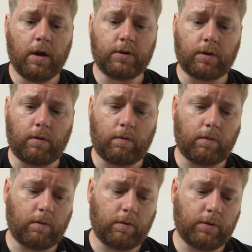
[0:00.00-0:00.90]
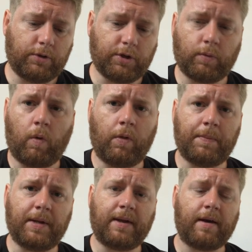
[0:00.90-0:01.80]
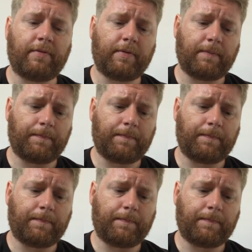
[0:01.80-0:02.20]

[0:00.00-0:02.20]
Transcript: So just worn to death.